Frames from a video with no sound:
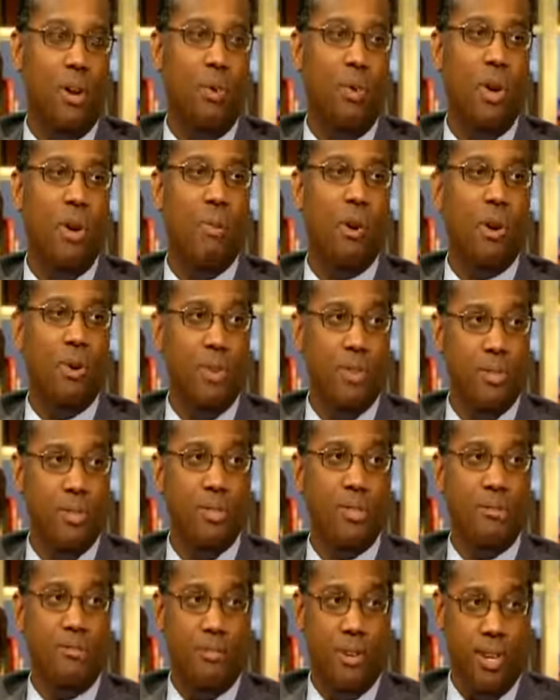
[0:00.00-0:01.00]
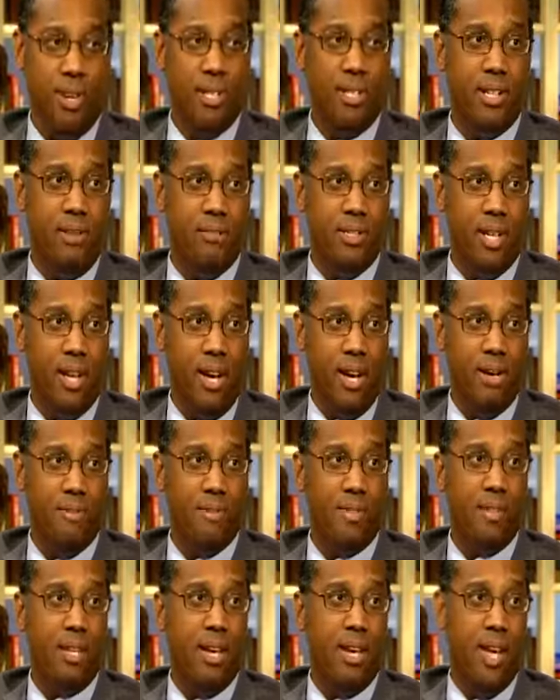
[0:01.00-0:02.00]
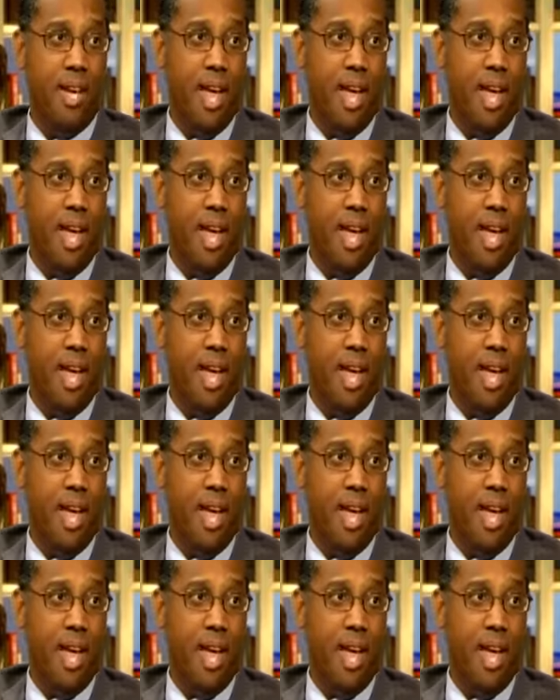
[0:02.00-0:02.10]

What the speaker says: We were going through some very tough times,